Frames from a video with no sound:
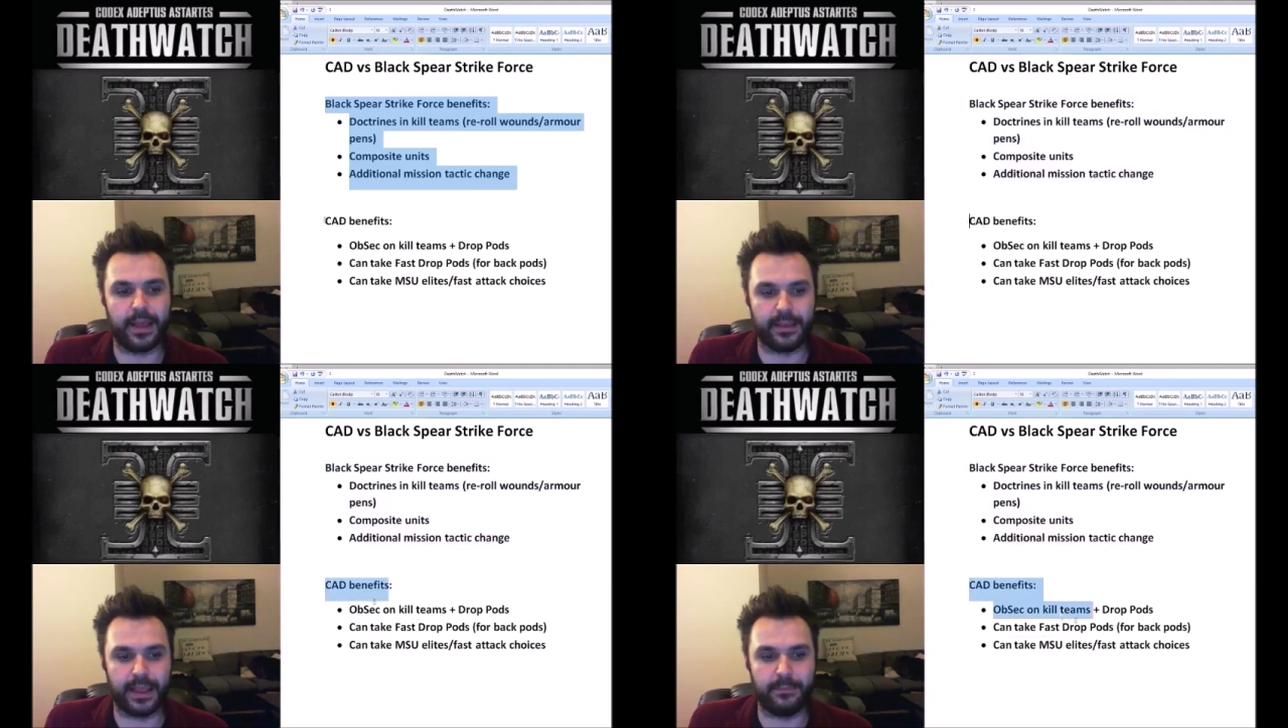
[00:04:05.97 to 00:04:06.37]

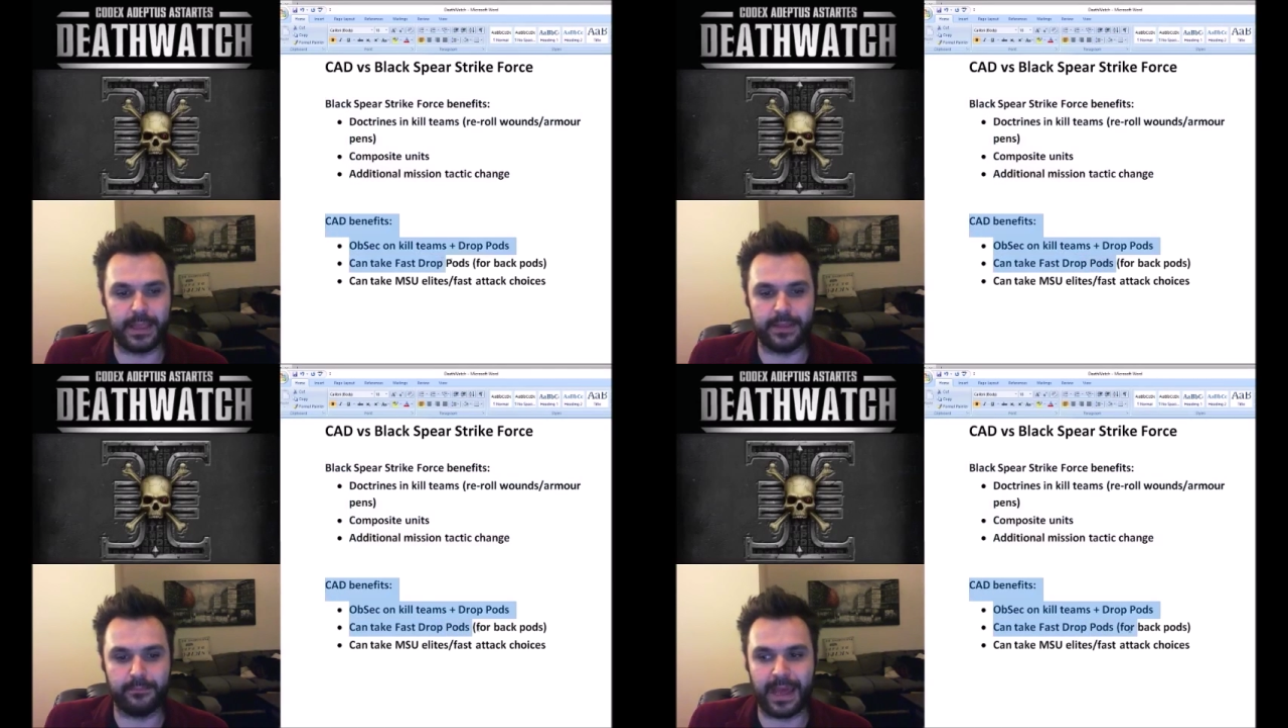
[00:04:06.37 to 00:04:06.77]
can
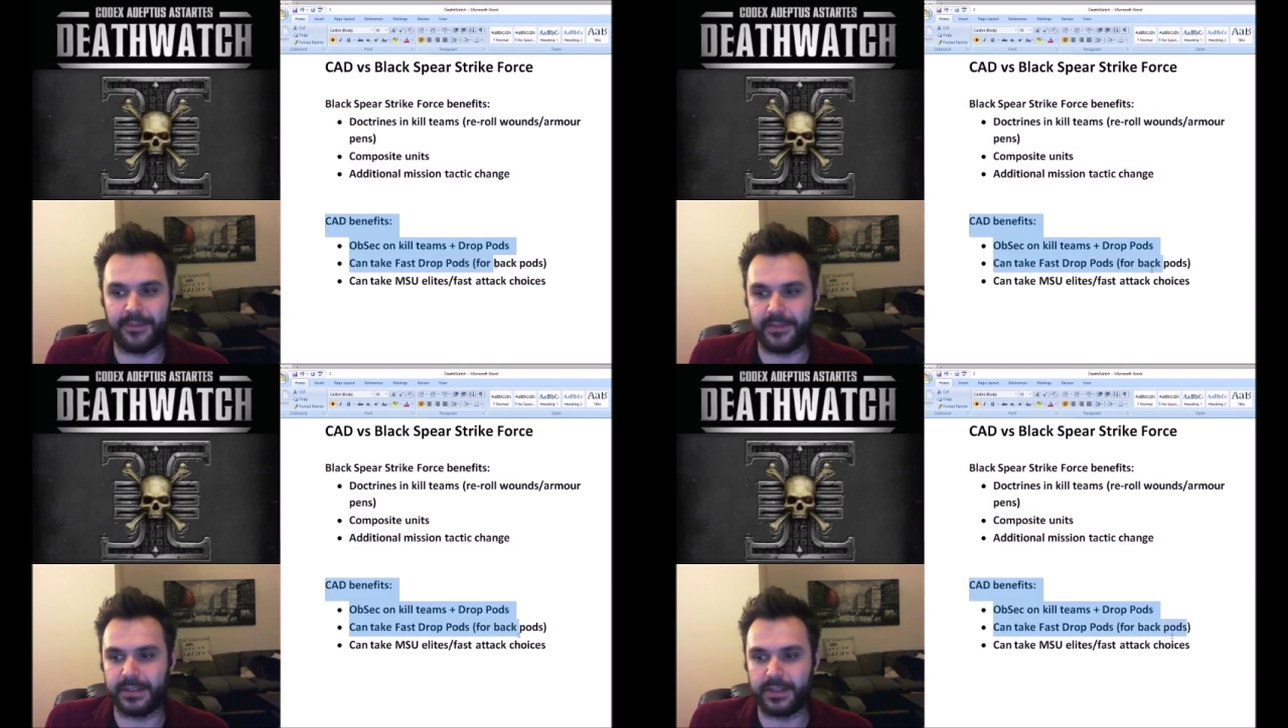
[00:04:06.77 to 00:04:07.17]
be
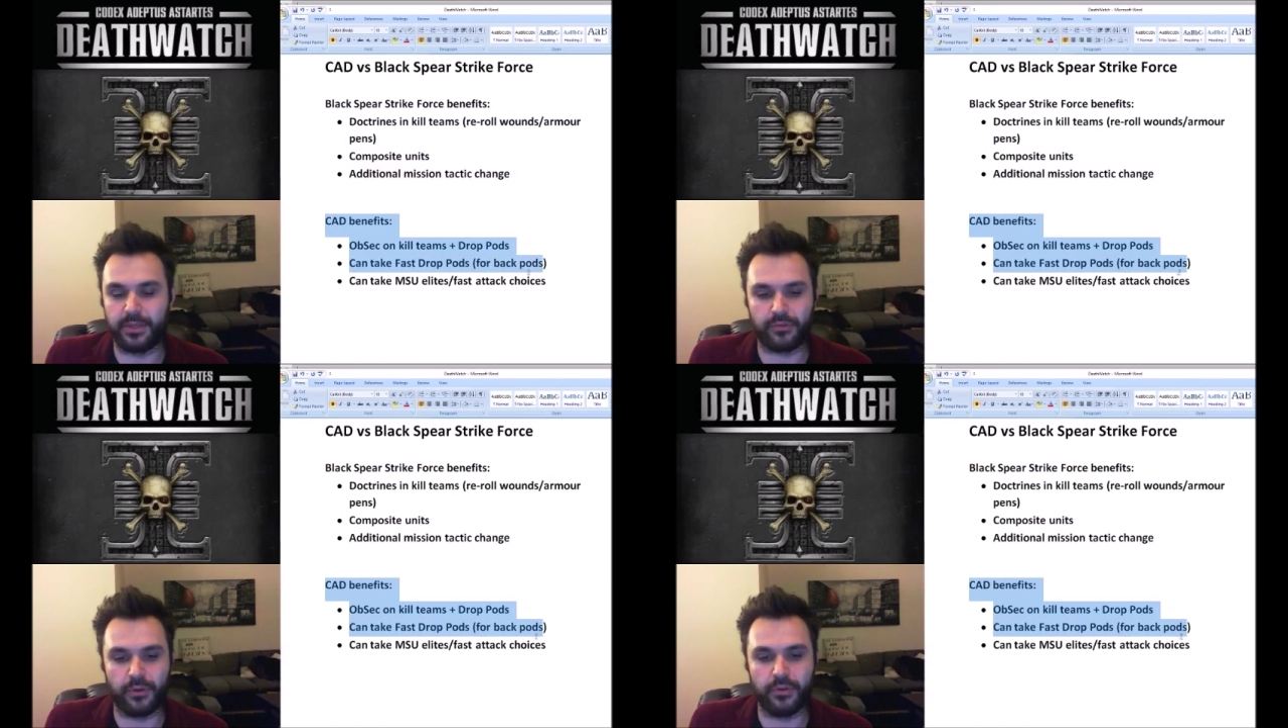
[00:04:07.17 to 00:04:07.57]

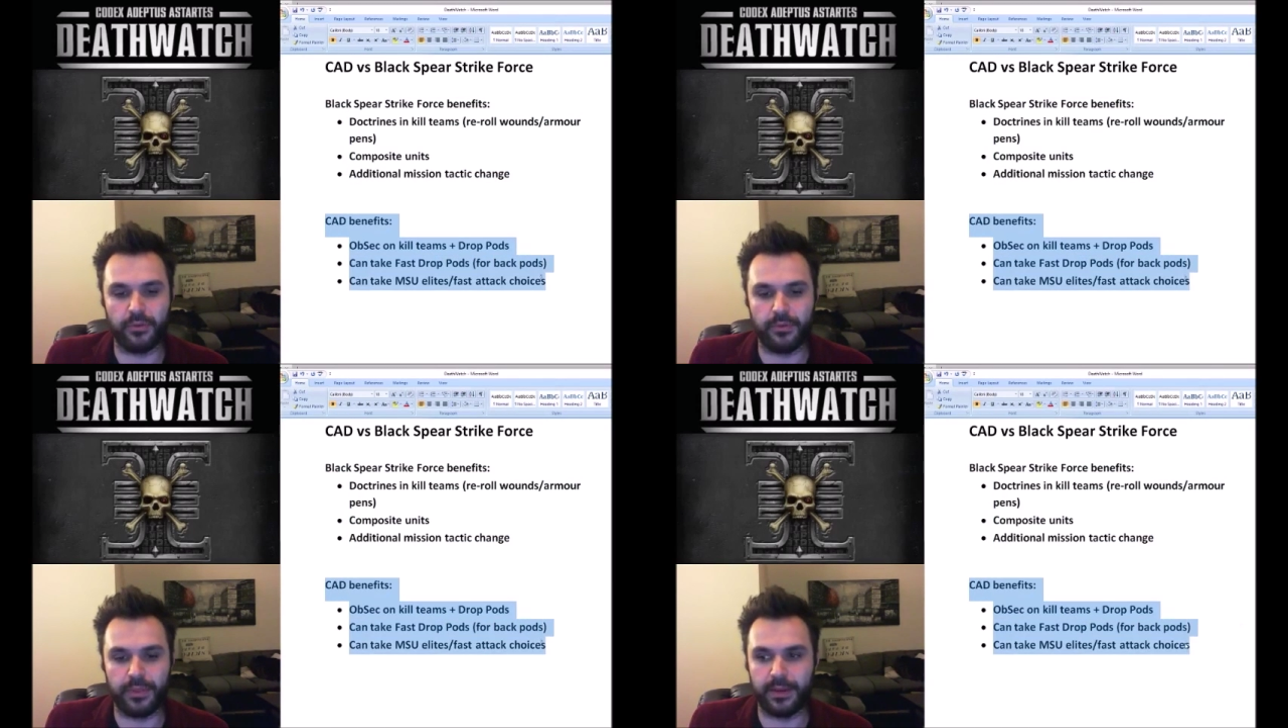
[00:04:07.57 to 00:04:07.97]
manifested
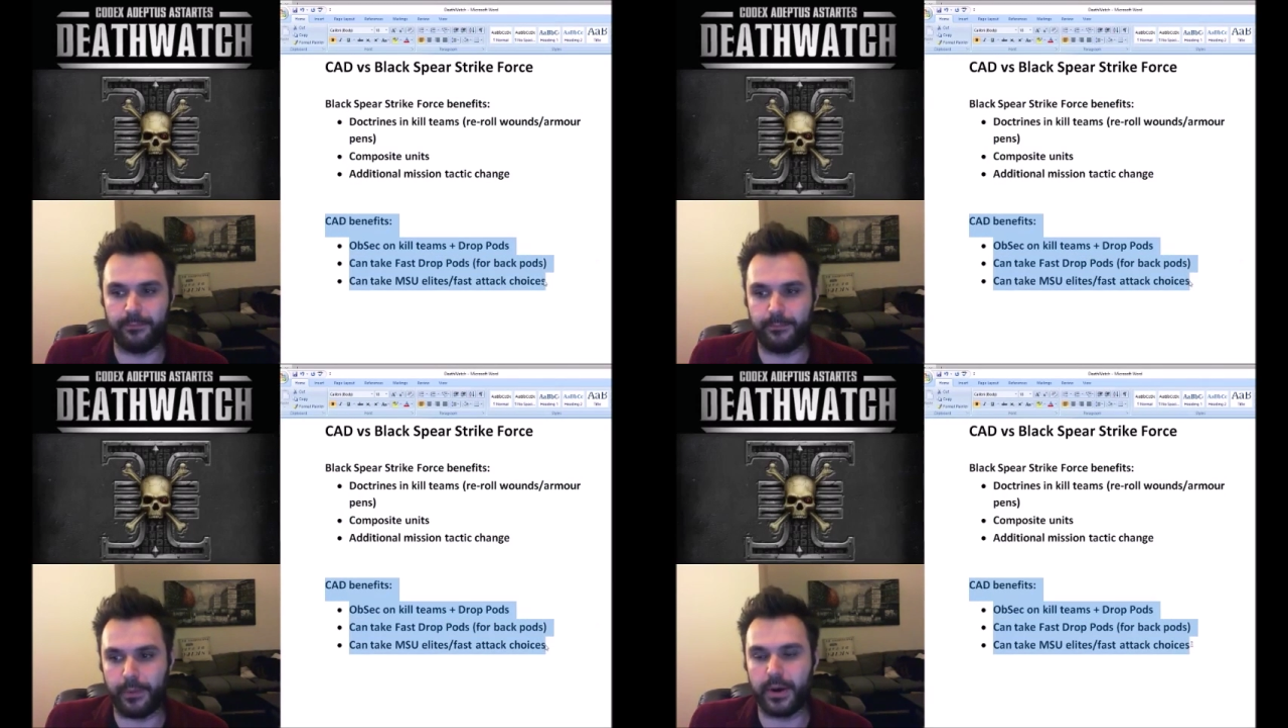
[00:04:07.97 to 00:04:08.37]
through the
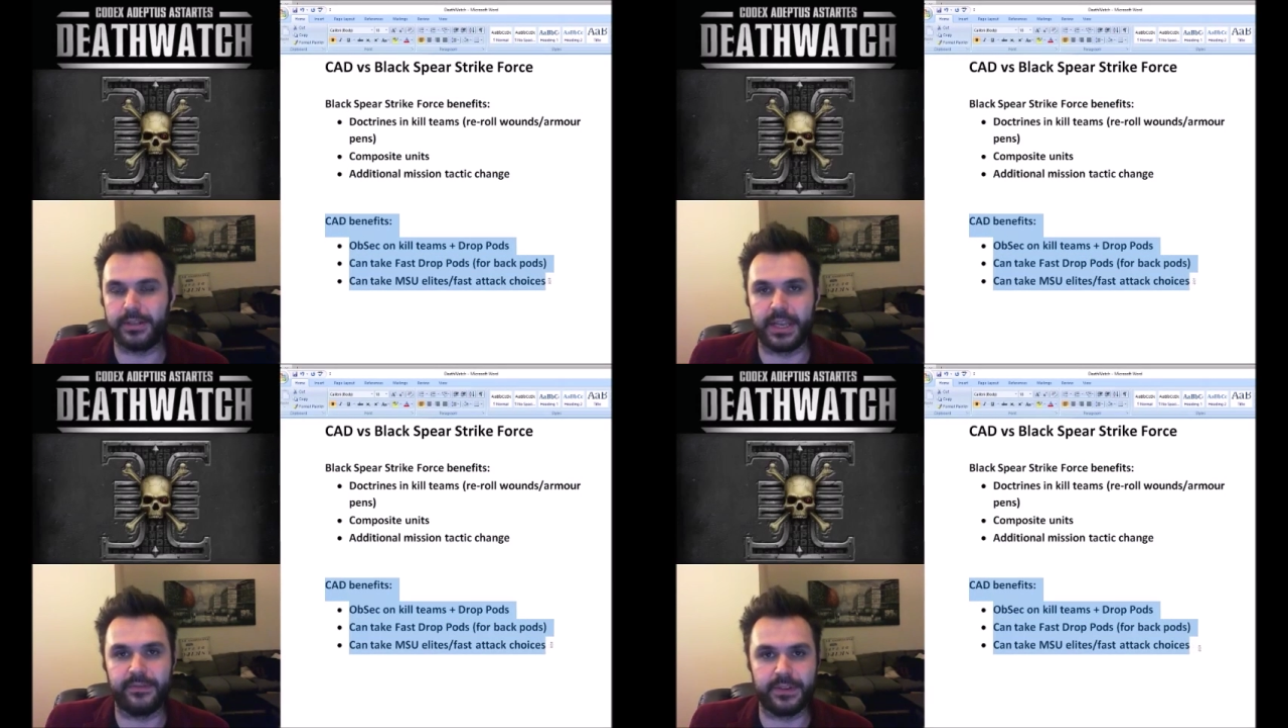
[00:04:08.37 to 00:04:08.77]

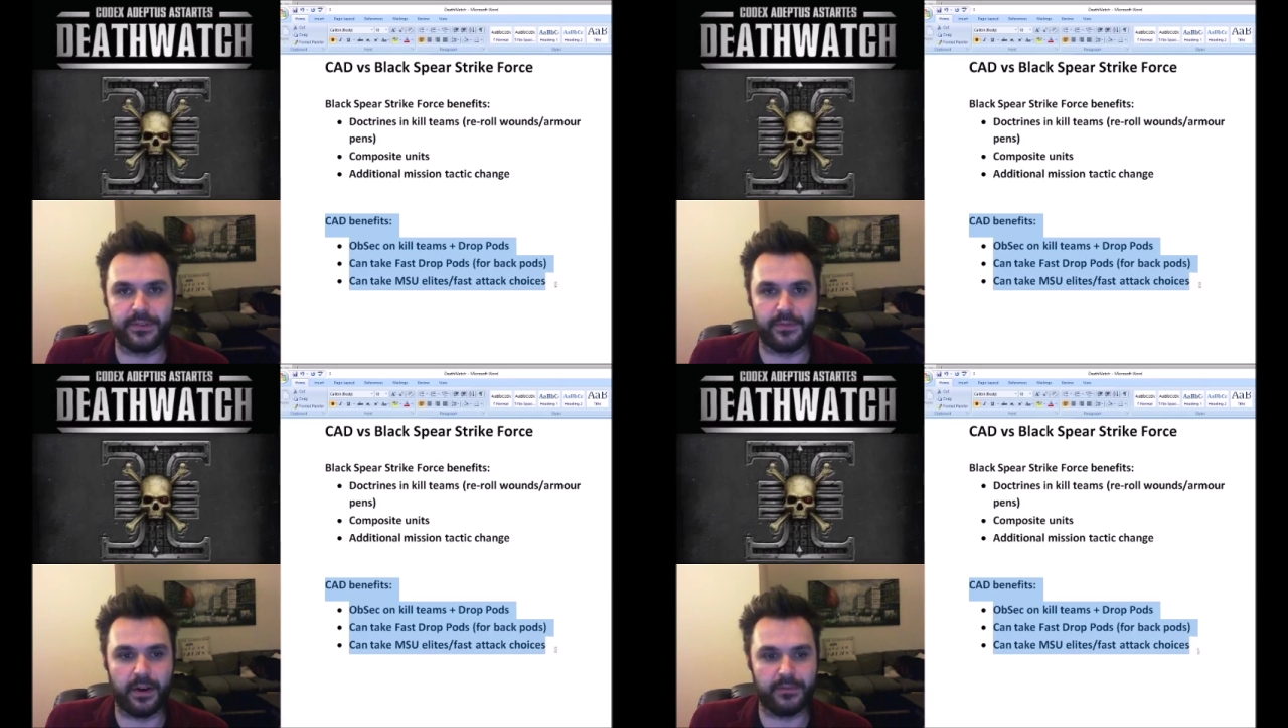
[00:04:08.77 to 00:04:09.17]
positives
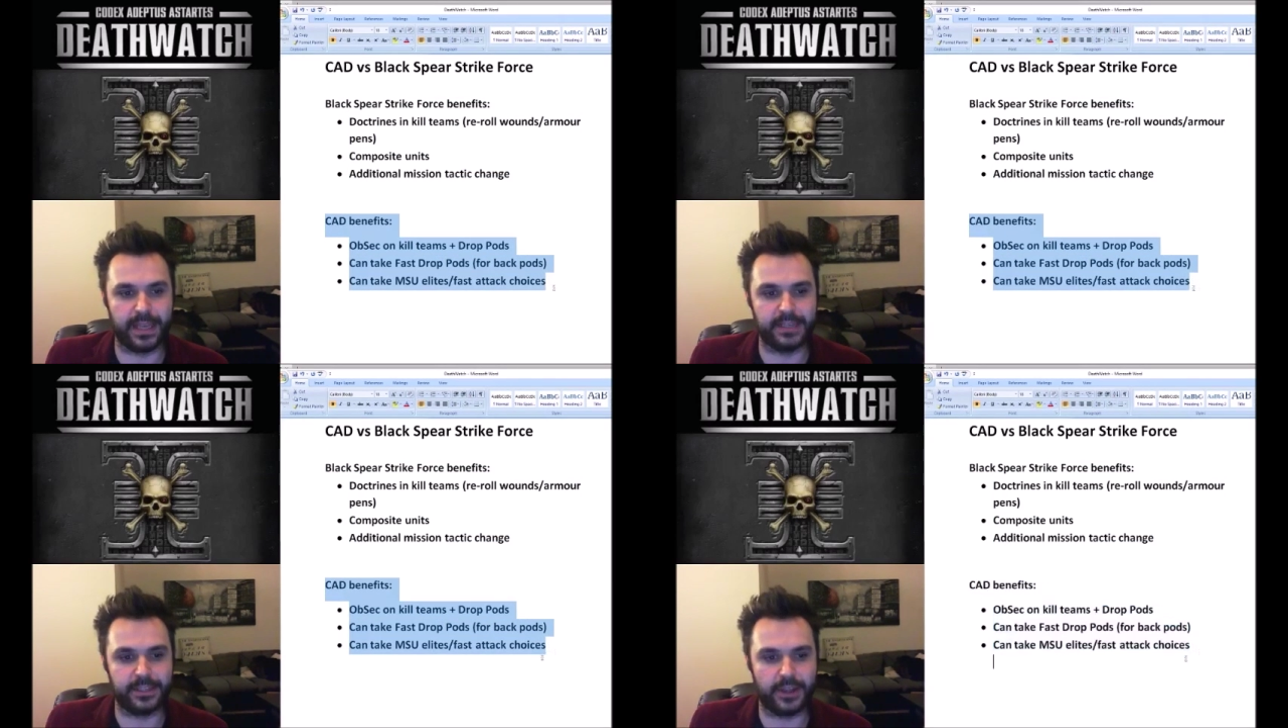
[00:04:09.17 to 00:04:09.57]
of this.